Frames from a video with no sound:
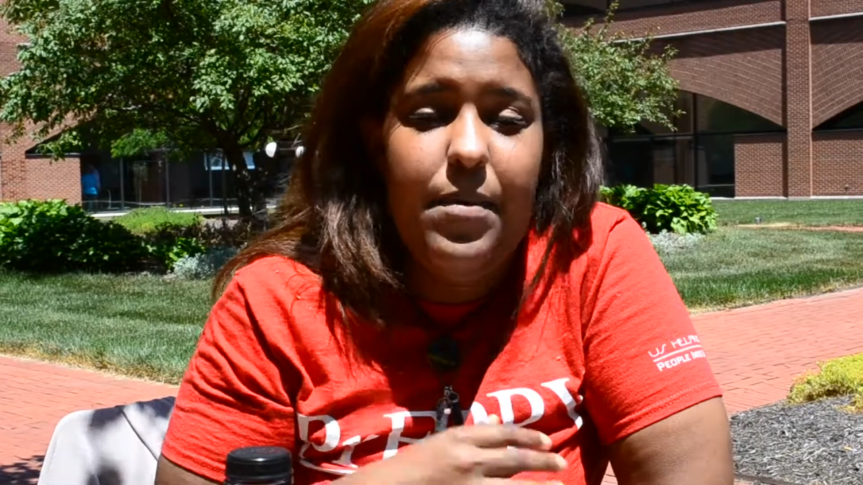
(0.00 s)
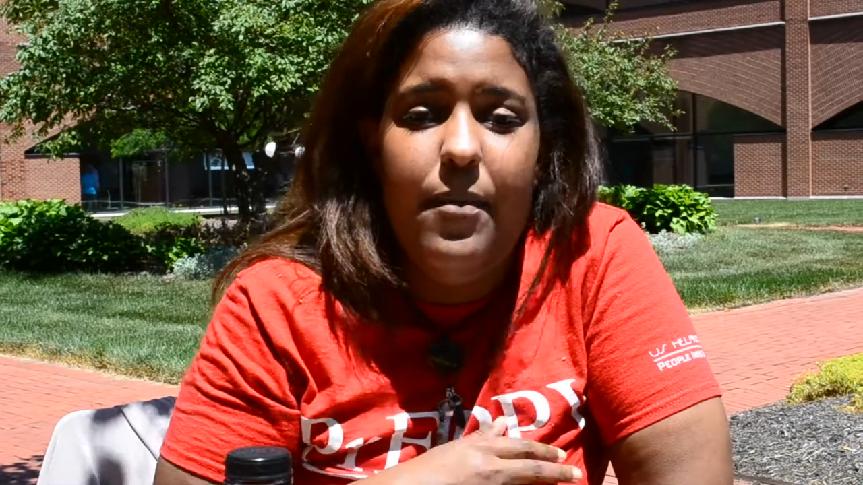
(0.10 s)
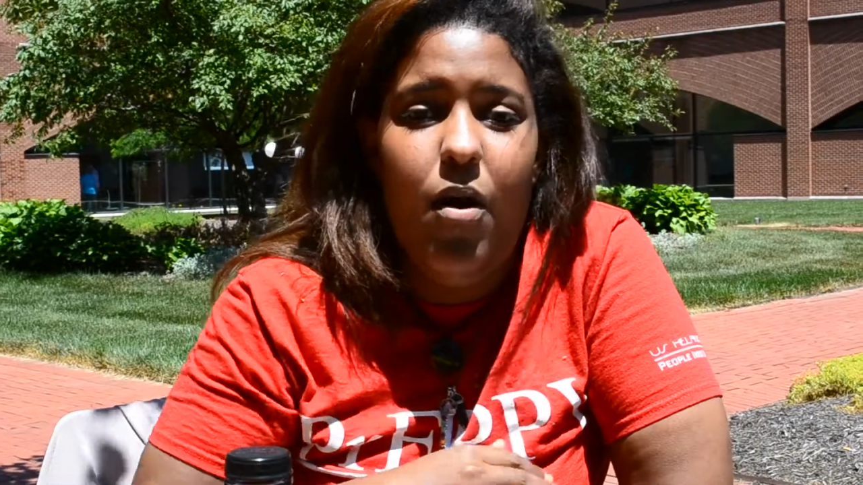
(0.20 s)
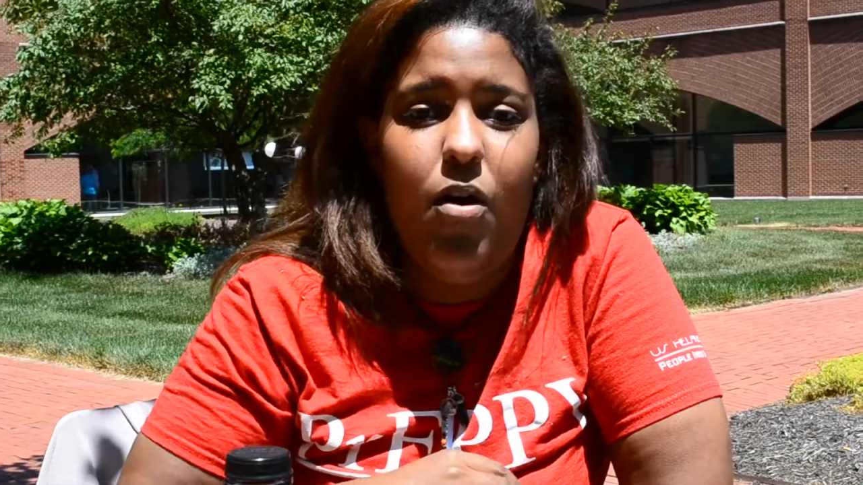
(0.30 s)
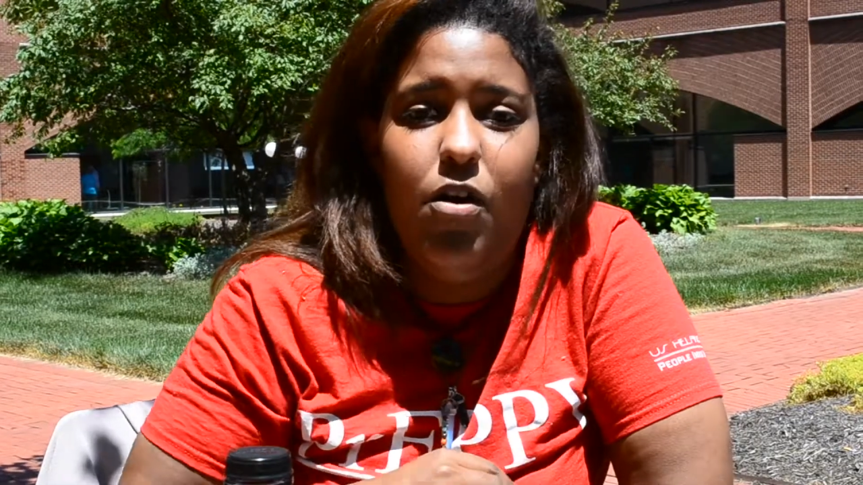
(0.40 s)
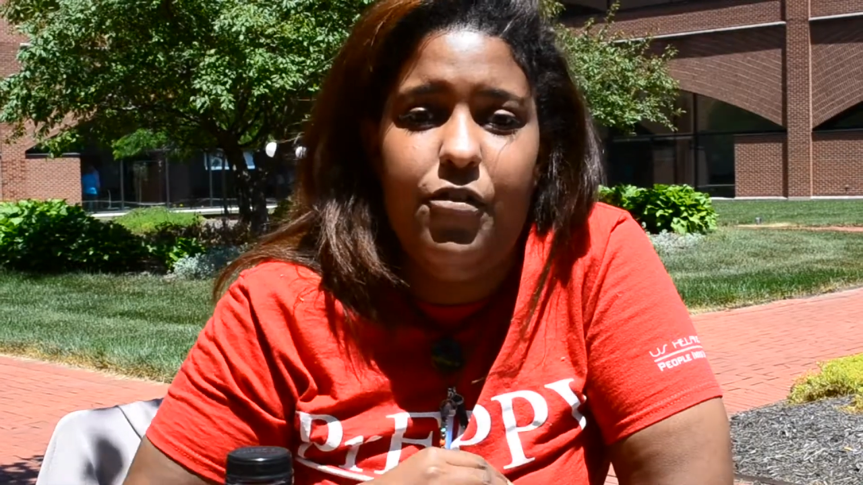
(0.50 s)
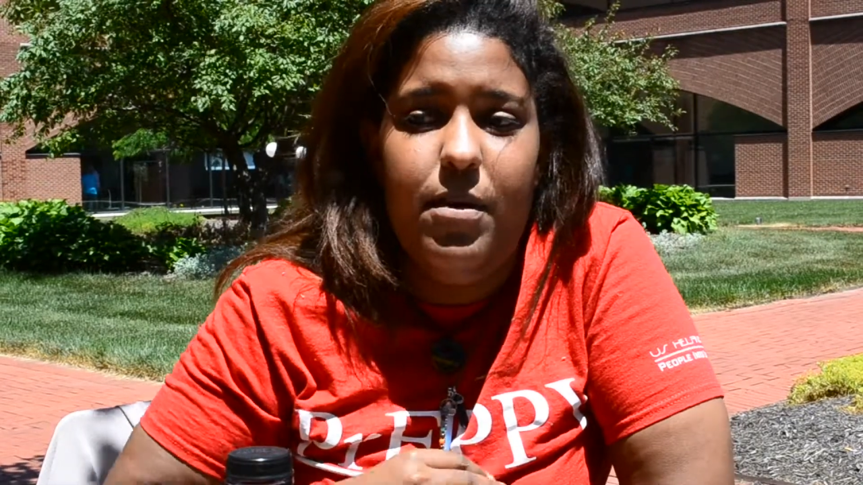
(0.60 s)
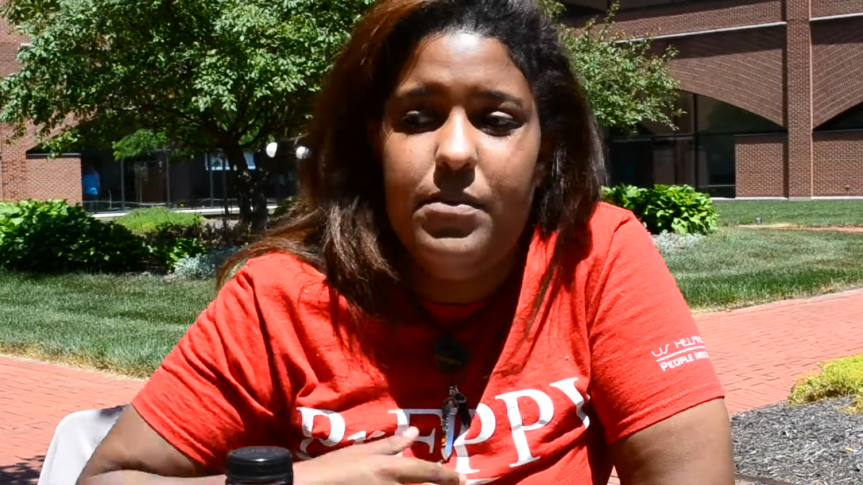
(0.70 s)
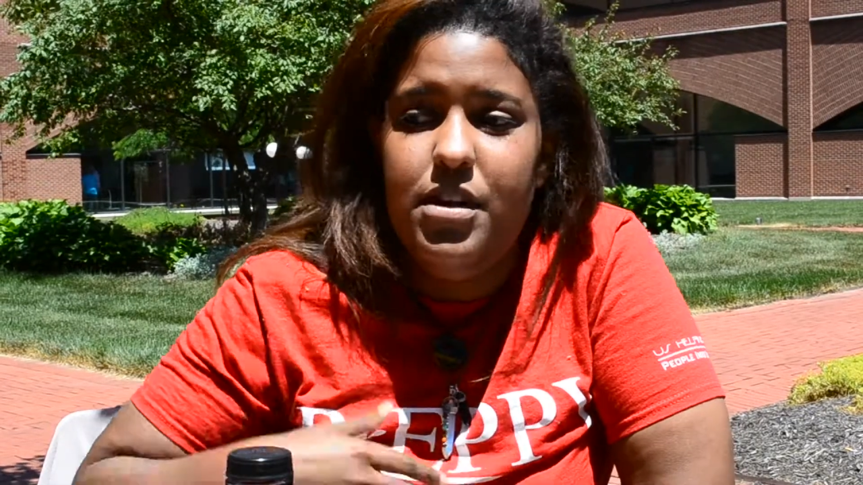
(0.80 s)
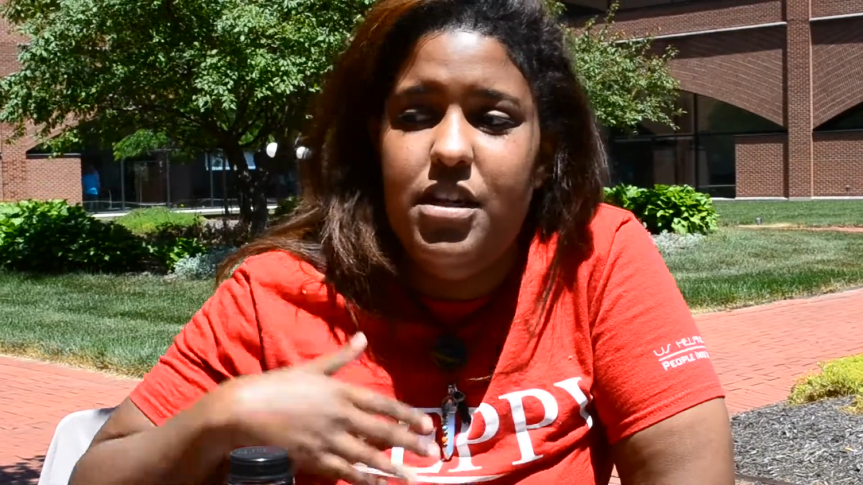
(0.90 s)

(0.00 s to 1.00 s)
them all from